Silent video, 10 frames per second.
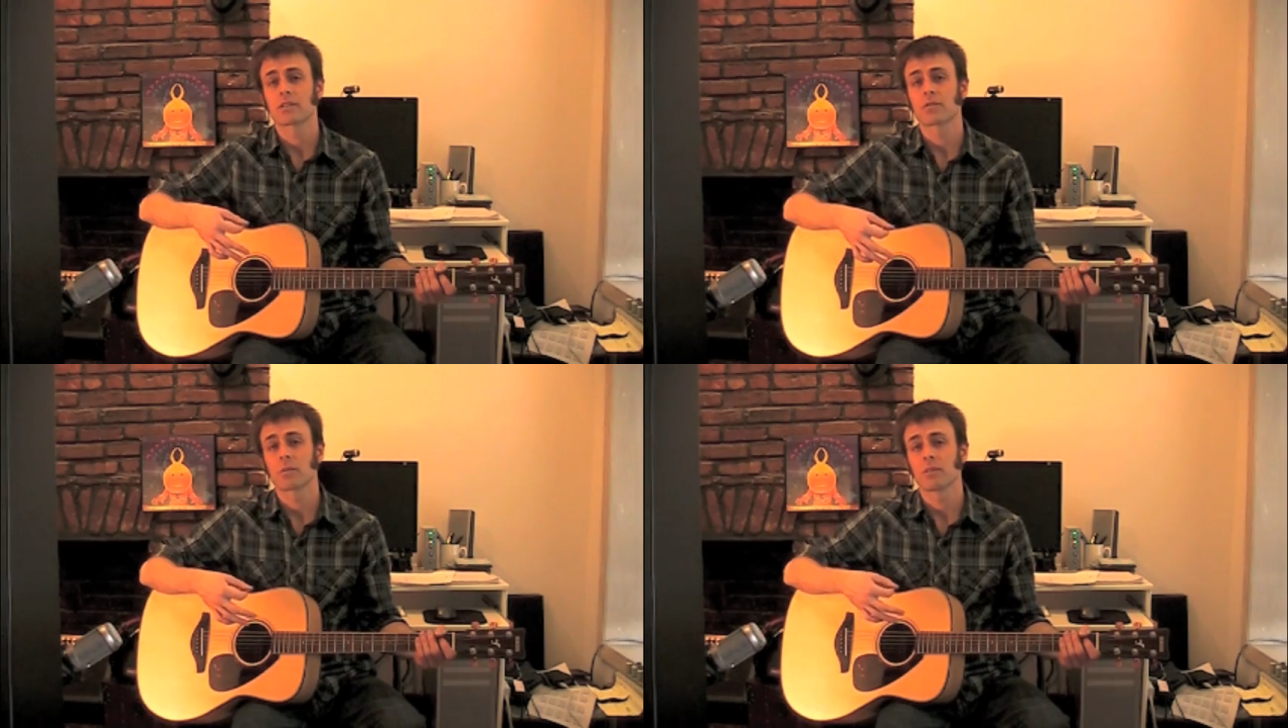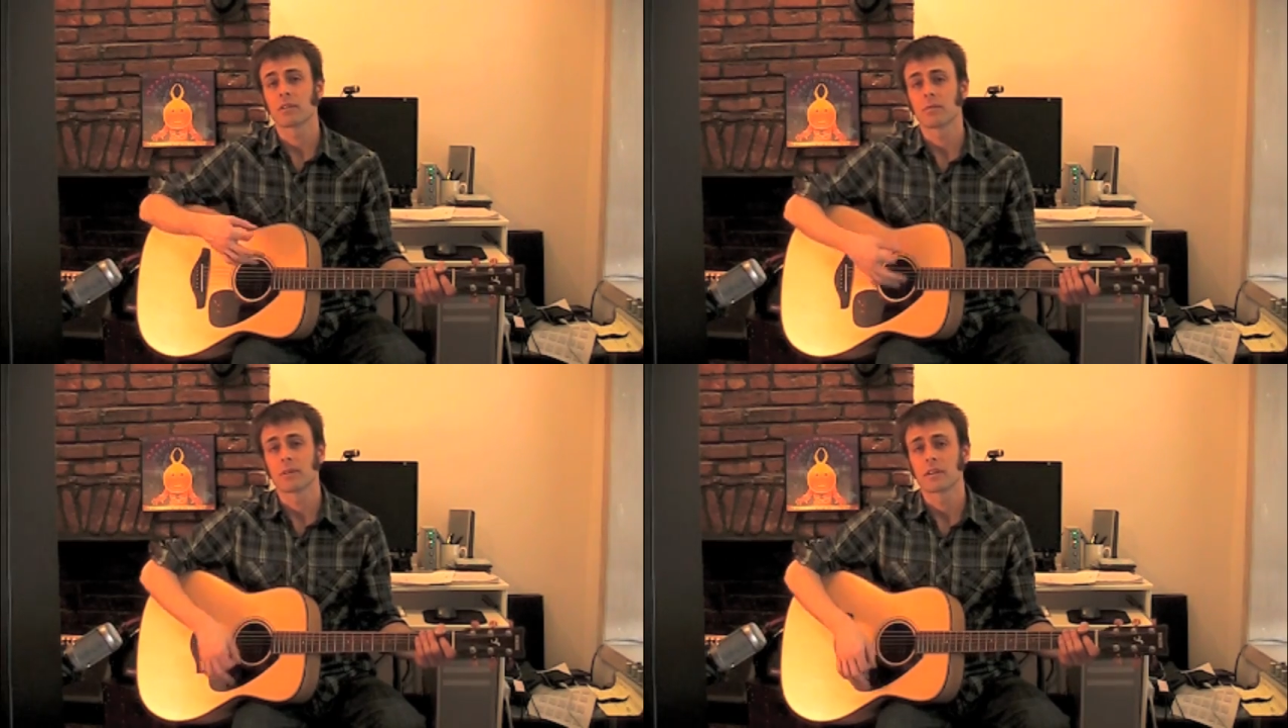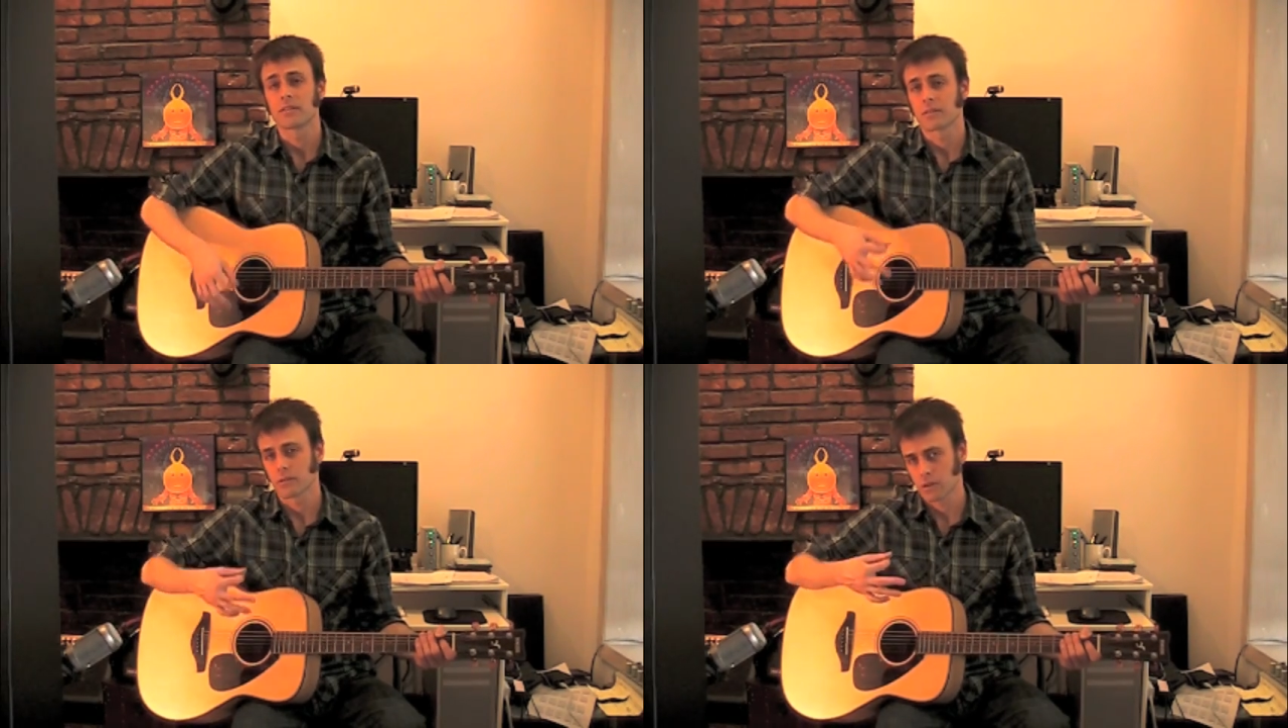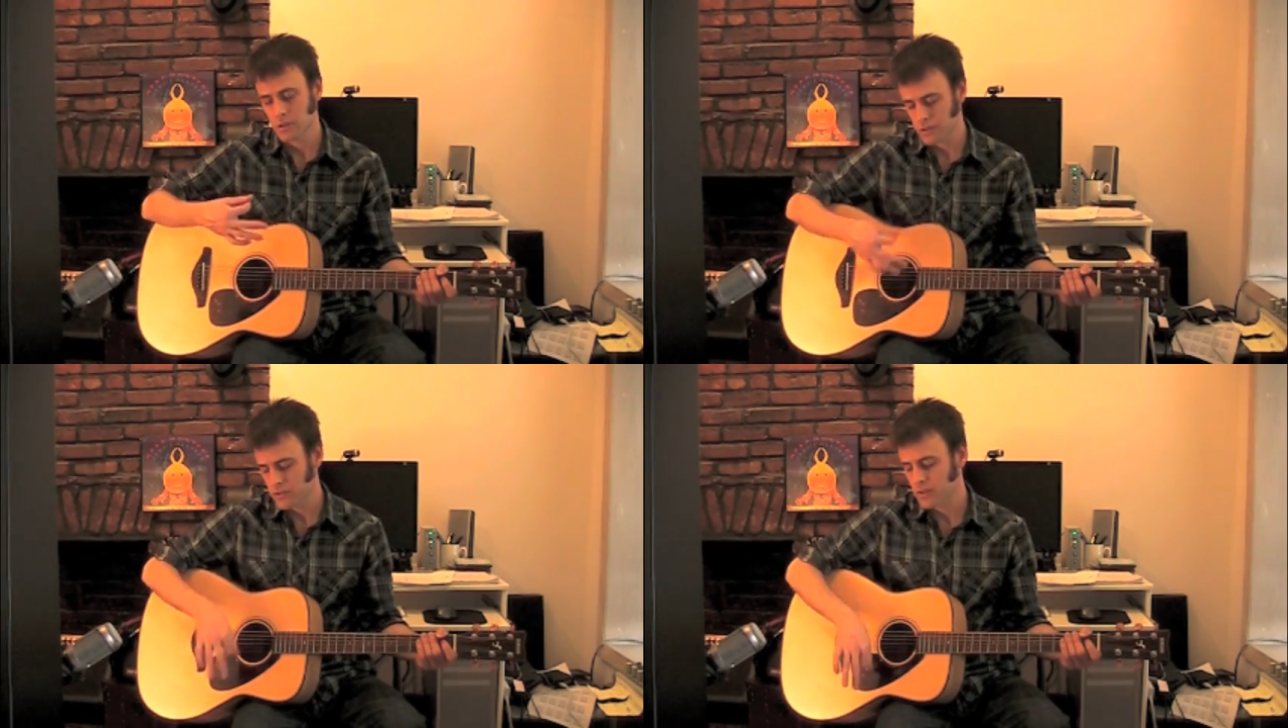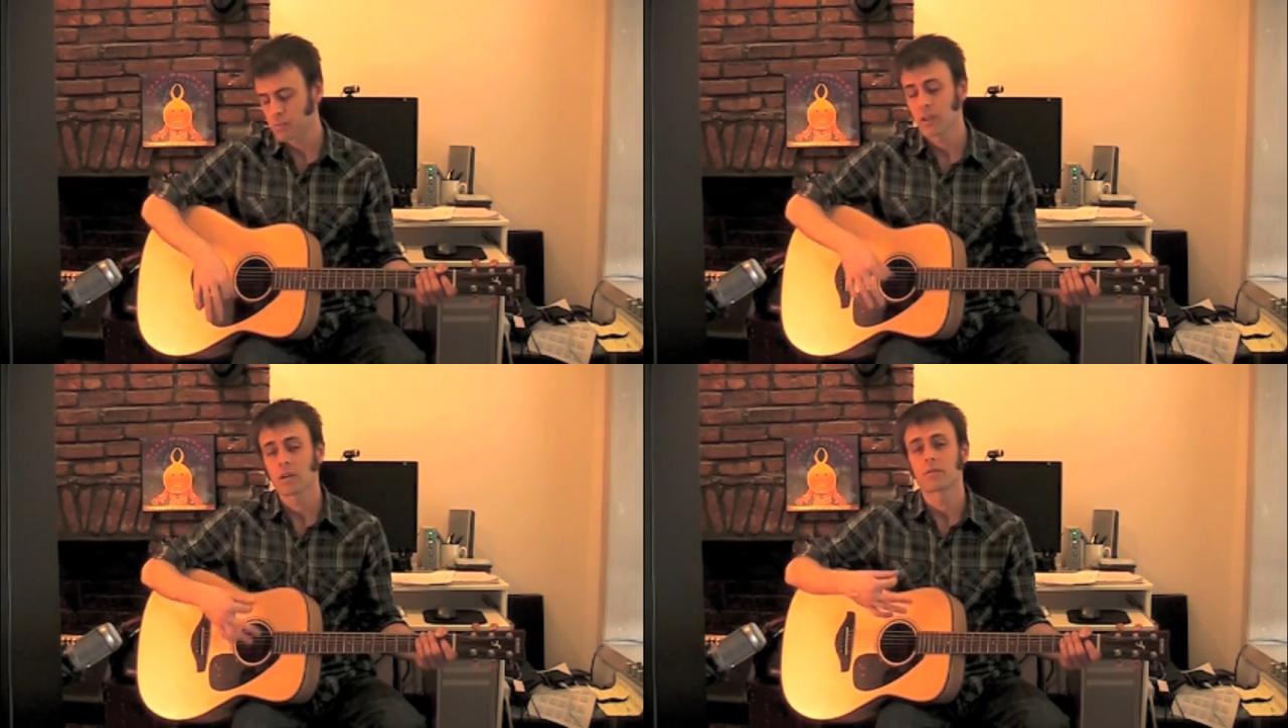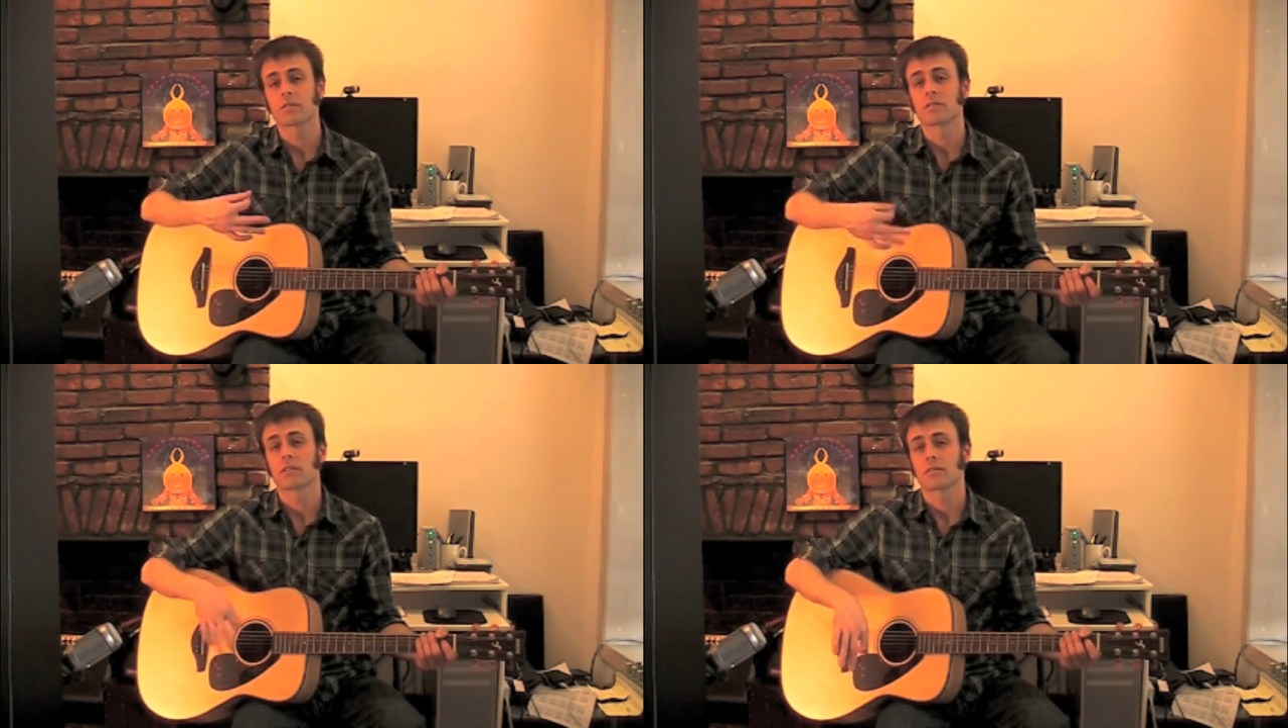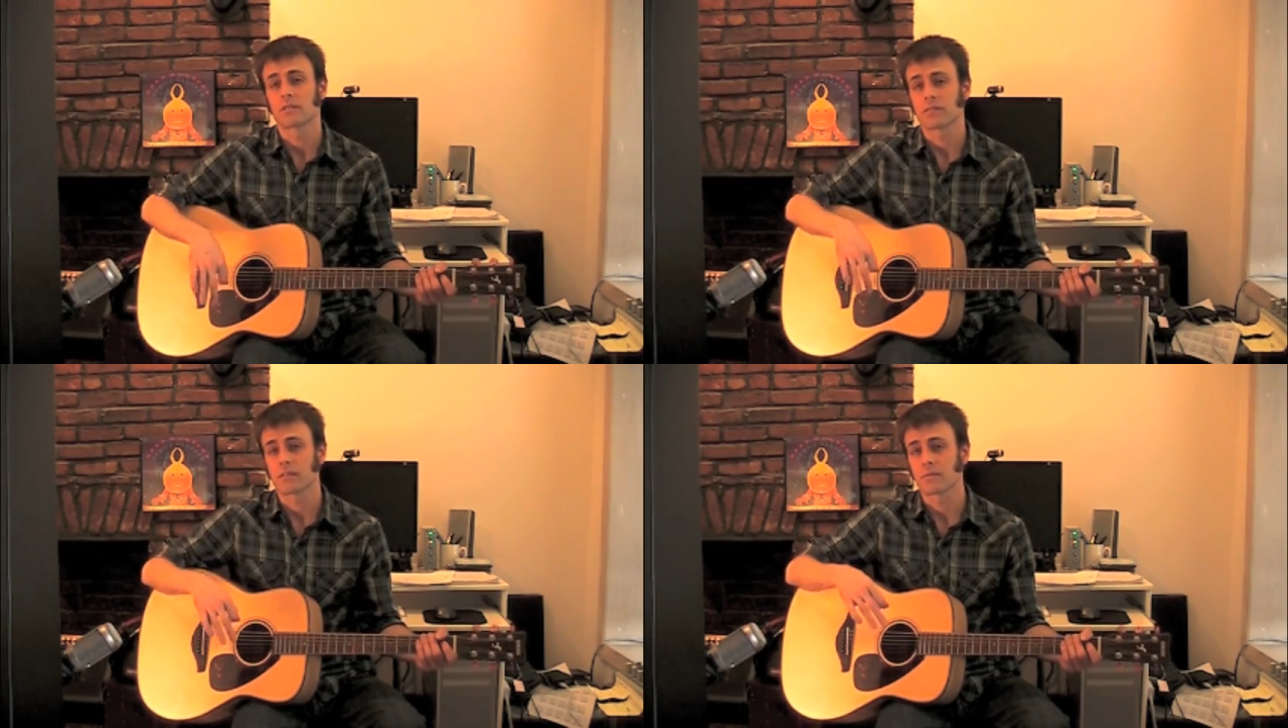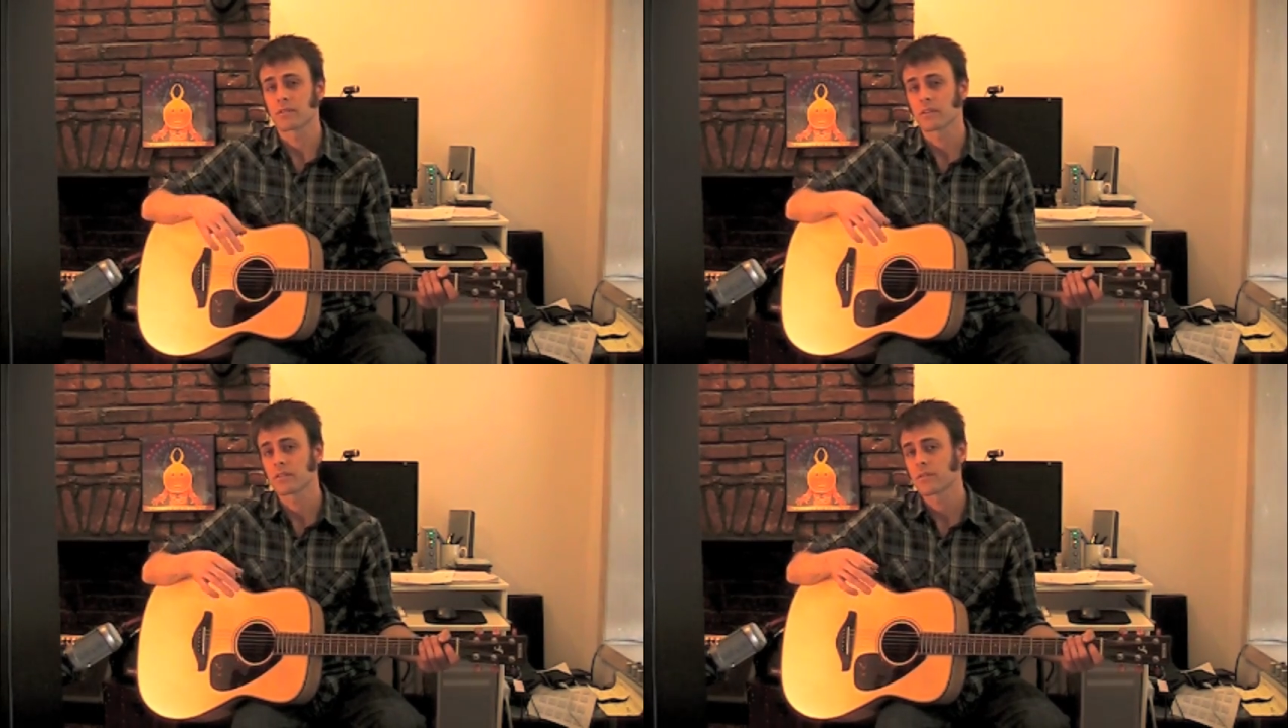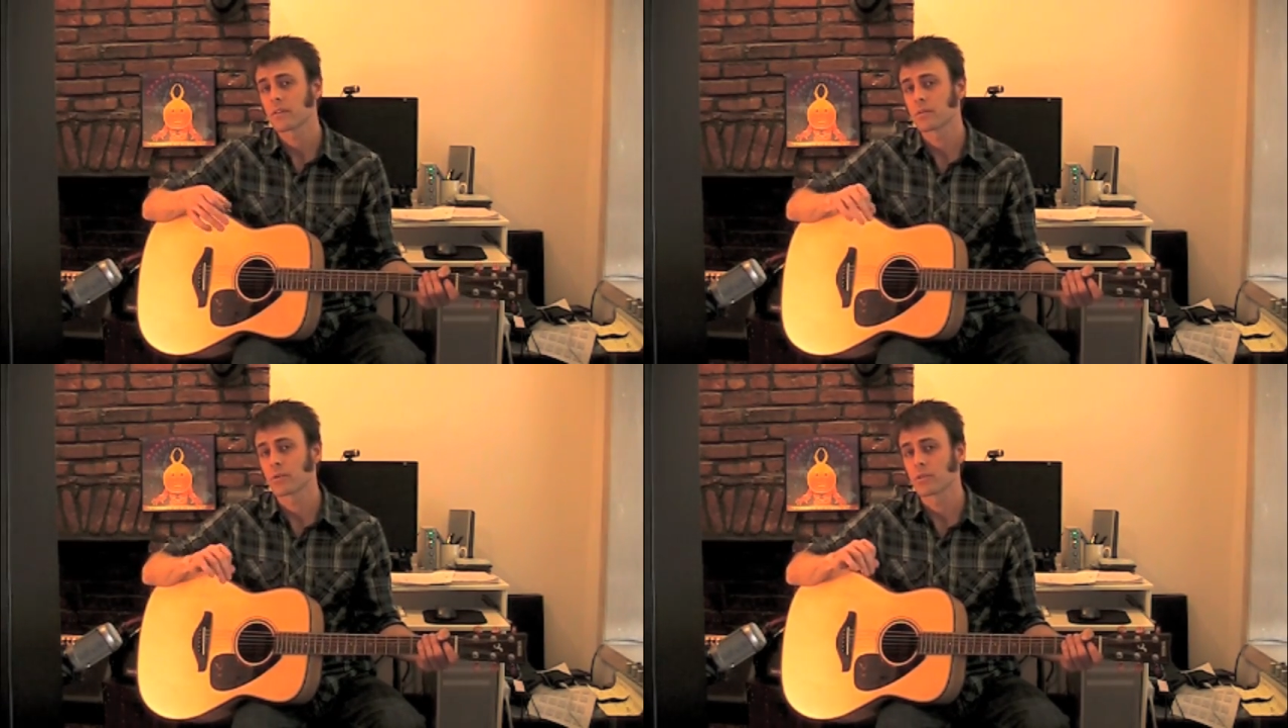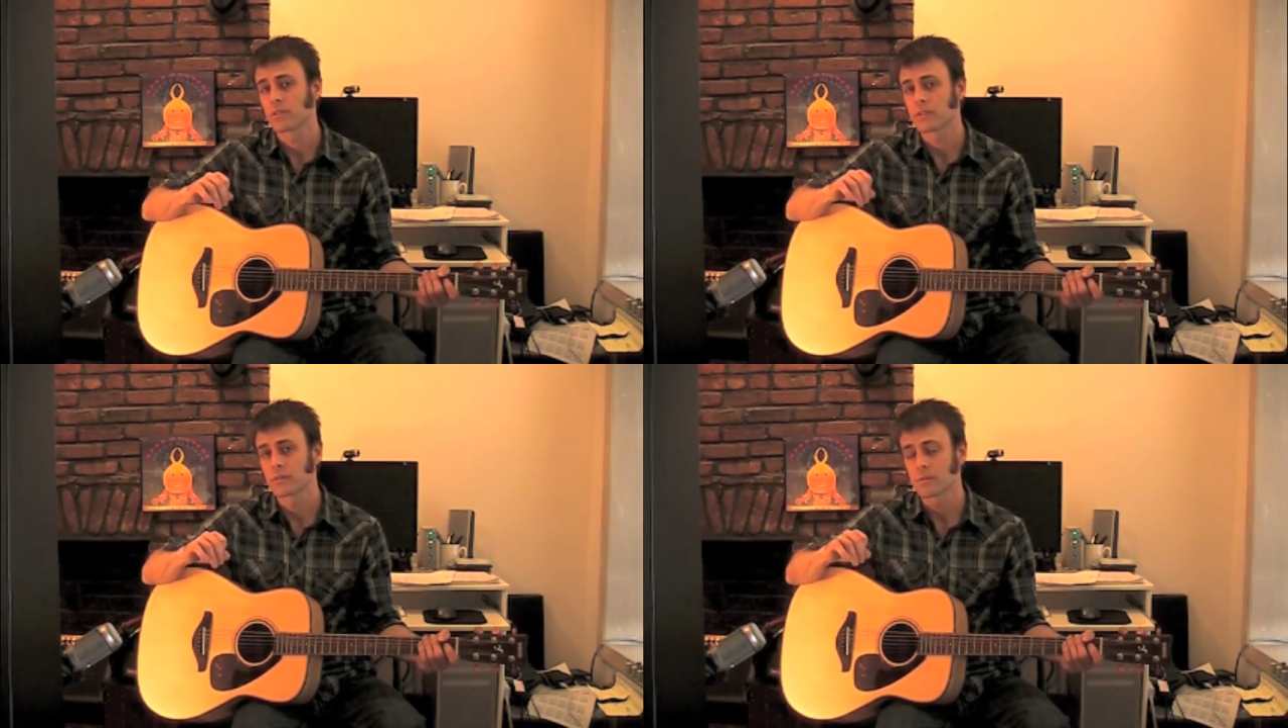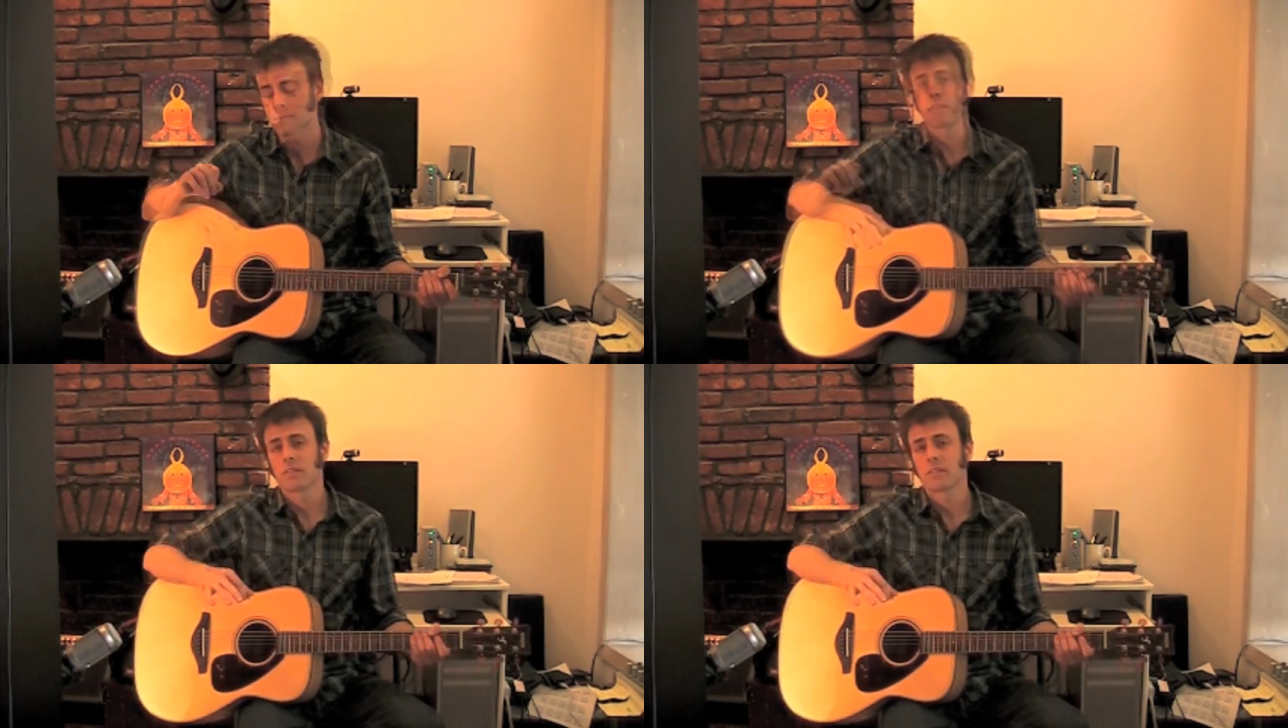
your grip a little bit, and so it cushions the blow as you start to strum. So that's very important too.